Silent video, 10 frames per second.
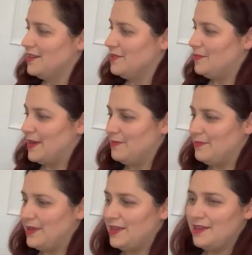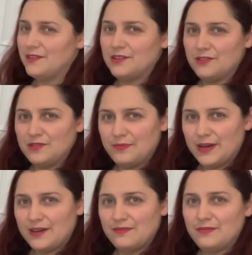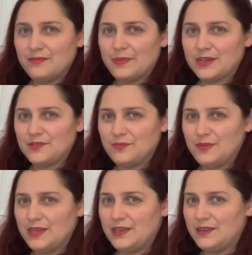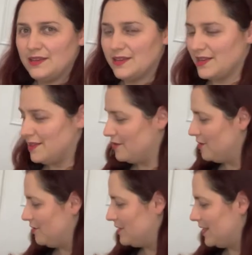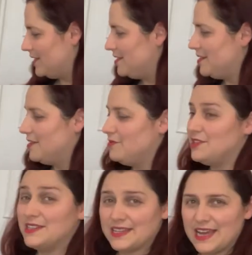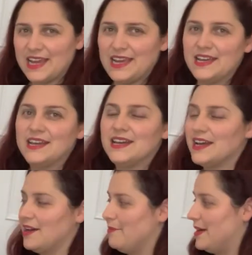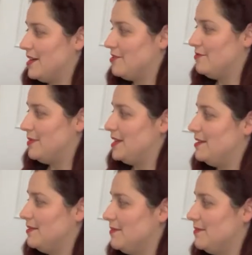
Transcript: you play B, the note above, back to B, the note under, which is A, and back on B.